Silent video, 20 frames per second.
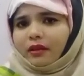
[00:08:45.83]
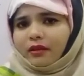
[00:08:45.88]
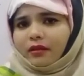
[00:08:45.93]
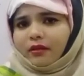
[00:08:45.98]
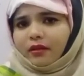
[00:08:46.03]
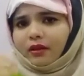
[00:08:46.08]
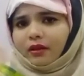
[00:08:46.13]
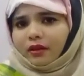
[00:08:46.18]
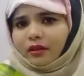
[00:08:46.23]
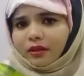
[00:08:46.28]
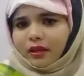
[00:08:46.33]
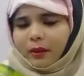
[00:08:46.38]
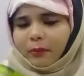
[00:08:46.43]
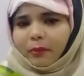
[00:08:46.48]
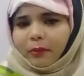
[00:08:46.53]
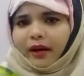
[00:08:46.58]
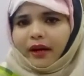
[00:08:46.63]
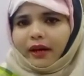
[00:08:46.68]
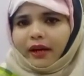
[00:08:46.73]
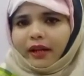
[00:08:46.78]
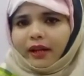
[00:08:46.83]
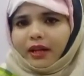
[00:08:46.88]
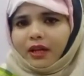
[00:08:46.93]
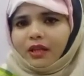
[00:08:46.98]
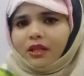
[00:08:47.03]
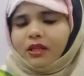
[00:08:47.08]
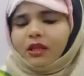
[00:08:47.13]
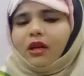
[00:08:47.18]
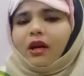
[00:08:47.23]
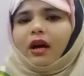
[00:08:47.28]
the
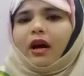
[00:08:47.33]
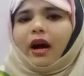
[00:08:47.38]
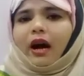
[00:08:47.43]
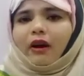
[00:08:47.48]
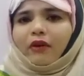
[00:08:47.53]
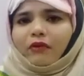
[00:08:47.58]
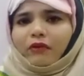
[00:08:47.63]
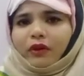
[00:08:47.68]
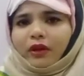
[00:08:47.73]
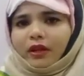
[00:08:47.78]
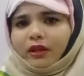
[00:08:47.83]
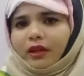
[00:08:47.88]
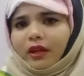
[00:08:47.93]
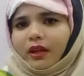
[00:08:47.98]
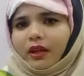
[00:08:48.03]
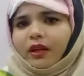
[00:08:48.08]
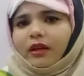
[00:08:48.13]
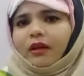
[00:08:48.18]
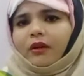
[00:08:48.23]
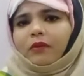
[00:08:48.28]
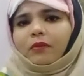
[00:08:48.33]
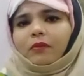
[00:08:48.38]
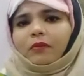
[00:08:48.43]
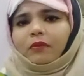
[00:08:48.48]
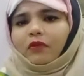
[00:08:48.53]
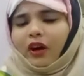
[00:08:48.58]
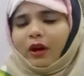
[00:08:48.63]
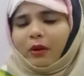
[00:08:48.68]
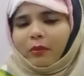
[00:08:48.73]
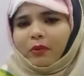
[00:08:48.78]
particles are further
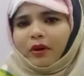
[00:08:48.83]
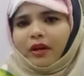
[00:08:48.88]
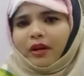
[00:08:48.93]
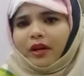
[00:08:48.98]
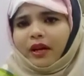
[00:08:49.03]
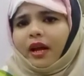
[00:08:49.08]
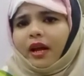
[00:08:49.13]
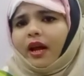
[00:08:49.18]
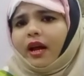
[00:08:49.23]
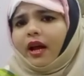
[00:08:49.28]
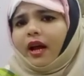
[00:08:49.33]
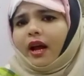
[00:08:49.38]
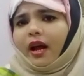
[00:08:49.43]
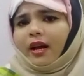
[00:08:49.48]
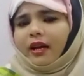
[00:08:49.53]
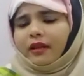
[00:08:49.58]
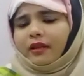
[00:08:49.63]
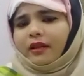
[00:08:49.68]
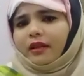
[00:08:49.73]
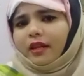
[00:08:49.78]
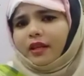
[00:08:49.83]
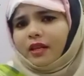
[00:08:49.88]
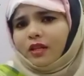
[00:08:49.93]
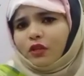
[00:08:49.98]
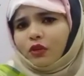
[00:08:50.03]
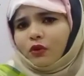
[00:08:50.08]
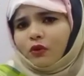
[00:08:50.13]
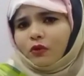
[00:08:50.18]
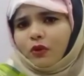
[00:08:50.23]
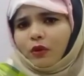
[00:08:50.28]
vibrating, and
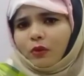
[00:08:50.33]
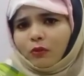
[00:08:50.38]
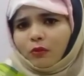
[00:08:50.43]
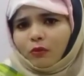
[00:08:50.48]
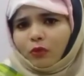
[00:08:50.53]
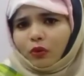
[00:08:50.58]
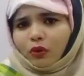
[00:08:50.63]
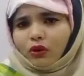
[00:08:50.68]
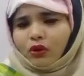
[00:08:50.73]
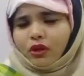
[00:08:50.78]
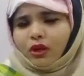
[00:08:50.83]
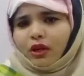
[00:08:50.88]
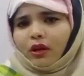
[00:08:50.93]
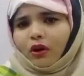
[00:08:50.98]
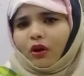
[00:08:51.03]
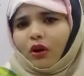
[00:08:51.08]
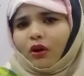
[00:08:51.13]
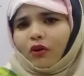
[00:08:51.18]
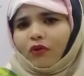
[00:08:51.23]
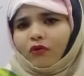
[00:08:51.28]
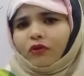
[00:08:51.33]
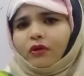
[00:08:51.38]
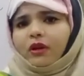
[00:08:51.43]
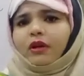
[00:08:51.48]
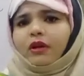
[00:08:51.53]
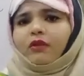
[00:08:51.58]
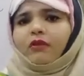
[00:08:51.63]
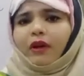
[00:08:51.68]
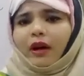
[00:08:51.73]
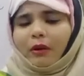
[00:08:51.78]
this motion of
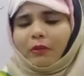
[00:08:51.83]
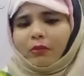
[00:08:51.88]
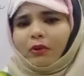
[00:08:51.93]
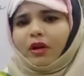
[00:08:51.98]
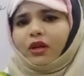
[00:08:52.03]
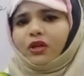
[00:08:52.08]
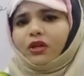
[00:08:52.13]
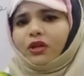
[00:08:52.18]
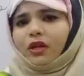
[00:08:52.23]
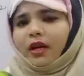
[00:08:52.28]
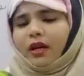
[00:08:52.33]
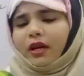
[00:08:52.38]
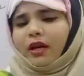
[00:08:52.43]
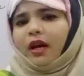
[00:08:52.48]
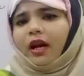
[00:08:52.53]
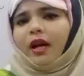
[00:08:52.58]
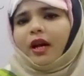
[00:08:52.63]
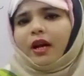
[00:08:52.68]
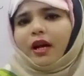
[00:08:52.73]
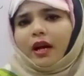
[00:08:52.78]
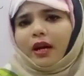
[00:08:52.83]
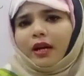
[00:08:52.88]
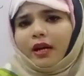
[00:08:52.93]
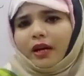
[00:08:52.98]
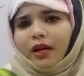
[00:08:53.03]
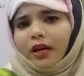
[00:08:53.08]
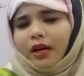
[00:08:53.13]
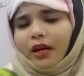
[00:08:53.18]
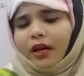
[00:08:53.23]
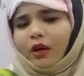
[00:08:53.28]
vibration
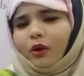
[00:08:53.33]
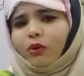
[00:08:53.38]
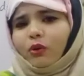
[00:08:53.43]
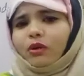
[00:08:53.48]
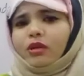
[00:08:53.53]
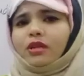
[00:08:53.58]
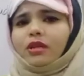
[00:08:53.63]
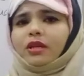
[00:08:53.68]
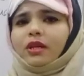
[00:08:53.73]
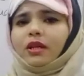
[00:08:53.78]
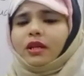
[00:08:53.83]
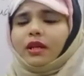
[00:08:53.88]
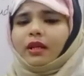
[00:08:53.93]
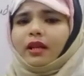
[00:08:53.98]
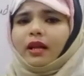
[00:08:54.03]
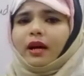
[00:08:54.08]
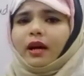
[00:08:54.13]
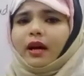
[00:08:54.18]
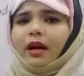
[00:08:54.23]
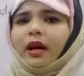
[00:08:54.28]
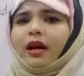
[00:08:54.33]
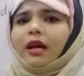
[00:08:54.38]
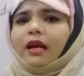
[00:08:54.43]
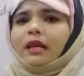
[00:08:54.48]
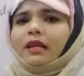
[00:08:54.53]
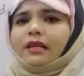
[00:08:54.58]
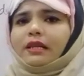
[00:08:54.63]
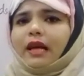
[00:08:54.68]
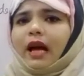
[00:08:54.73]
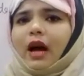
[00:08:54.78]
continues till the
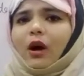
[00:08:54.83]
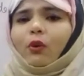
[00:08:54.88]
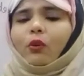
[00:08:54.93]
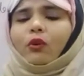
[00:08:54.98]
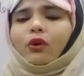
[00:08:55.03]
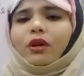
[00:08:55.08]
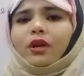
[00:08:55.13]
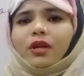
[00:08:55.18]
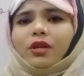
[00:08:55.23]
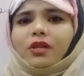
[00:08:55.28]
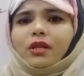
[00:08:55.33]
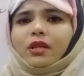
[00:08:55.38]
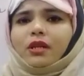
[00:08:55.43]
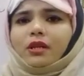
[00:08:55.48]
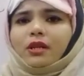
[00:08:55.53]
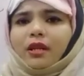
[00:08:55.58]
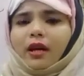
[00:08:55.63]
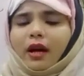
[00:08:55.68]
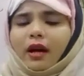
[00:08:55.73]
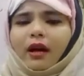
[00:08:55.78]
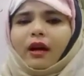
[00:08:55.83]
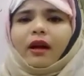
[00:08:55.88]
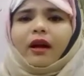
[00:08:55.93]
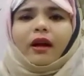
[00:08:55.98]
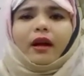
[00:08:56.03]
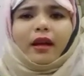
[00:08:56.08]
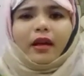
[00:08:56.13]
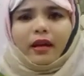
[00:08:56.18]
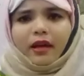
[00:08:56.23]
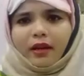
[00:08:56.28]
sound reaches the
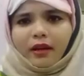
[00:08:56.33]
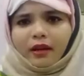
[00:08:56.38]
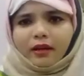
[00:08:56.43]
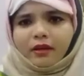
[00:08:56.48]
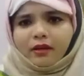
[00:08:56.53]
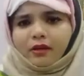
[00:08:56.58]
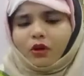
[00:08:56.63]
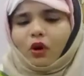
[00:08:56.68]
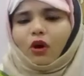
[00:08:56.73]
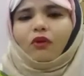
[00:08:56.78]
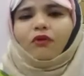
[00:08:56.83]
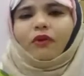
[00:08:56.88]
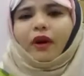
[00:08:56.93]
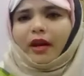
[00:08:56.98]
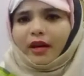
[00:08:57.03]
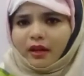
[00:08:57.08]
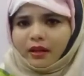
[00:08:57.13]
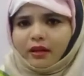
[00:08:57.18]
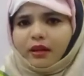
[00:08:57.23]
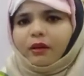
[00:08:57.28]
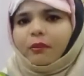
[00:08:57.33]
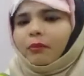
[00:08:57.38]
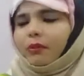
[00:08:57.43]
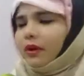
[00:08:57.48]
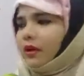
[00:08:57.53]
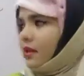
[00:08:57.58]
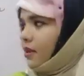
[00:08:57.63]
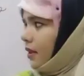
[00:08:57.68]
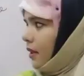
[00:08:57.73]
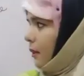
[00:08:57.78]
ears of another
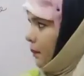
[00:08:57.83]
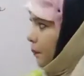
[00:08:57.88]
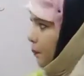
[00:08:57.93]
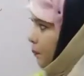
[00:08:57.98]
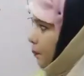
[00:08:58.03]
person.